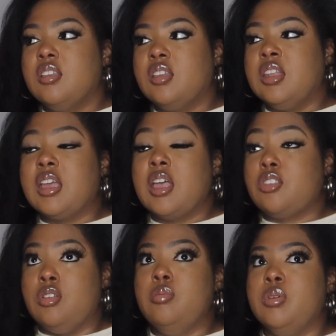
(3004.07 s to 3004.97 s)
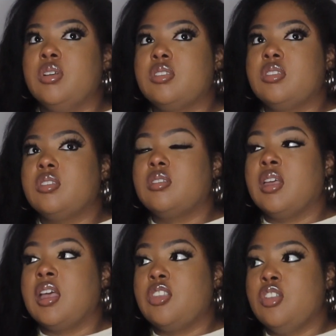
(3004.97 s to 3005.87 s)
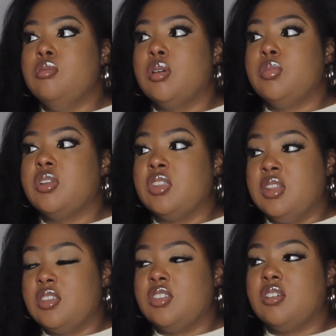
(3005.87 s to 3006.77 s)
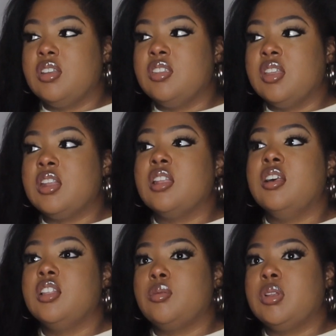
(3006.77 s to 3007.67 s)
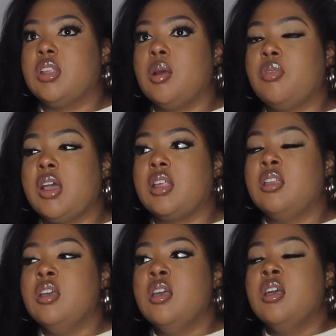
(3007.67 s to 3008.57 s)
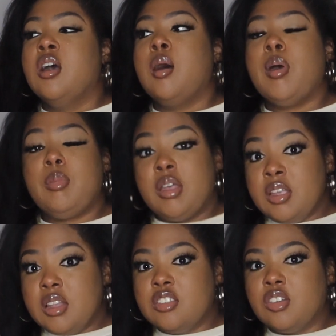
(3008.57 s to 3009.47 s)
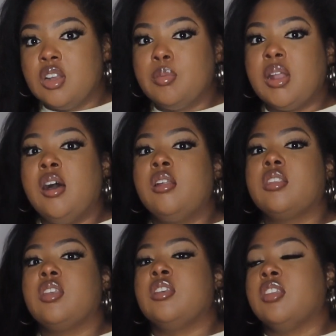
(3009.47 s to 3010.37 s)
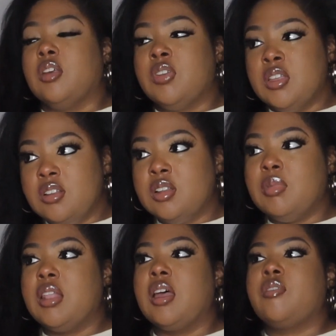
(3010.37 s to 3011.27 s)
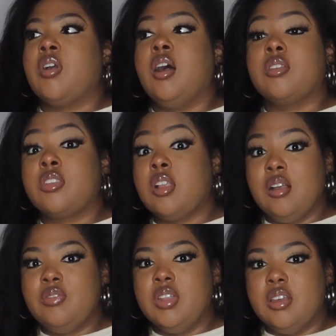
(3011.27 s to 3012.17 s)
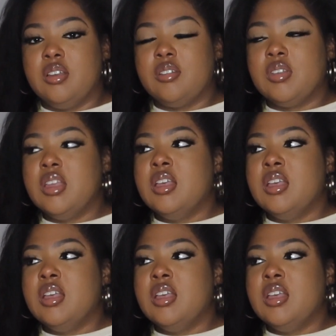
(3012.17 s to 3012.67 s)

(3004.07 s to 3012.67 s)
And I got 2 books. I got 2 more books in that series and another one that I'm writing about my healing journey, about all the things that I've healed in my life, called Soft Love.